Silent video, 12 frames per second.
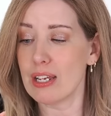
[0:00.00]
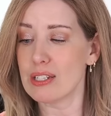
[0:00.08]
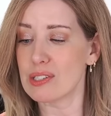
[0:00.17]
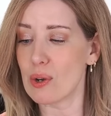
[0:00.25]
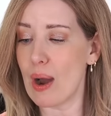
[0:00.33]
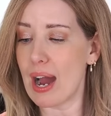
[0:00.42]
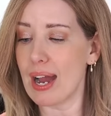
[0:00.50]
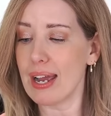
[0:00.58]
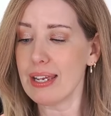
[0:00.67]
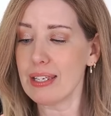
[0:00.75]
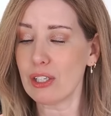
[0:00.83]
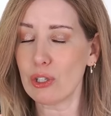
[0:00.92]
So
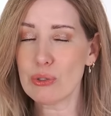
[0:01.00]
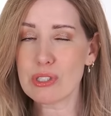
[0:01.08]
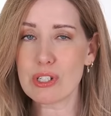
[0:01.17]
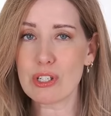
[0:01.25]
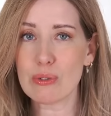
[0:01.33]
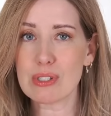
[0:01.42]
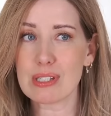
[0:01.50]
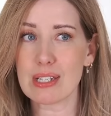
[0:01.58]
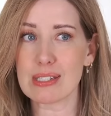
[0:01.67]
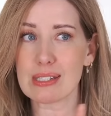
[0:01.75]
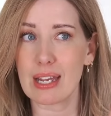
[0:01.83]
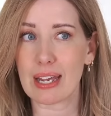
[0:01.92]
I used to use
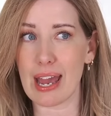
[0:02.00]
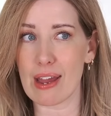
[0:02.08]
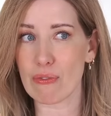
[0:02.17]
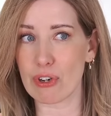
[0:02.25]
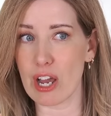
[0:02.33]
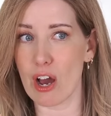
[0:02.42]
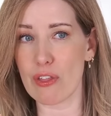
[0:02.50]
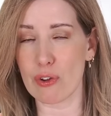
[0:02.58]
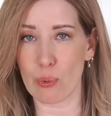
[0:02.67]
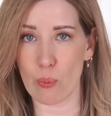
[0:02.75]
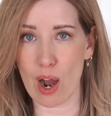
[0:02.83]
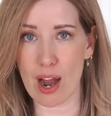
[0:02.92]
this like every
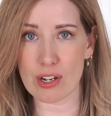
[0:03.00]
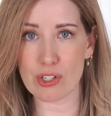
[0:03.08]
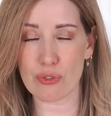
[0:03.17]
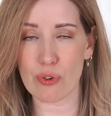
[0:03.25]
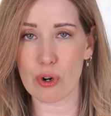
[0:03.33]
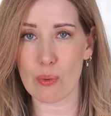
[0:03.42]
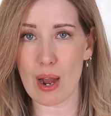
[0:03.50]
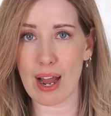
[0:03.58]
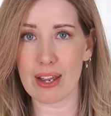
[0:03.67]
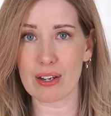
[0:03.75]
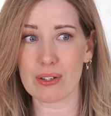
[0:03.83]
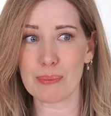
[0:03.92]
other wash for a
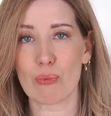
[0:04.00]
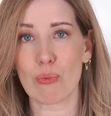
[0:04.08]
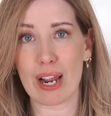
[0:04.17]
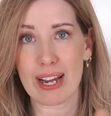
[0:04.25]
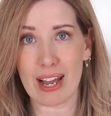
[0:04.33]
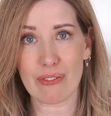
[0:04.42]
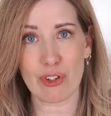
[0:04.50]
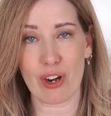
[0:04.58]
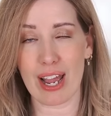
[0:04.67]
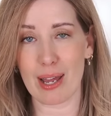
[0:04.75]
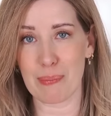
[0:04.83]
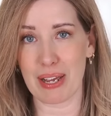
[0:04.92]
while, right after
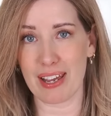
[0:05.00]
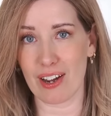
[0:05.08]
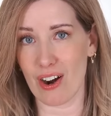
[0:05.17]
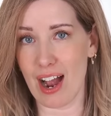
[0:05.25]
I had my hair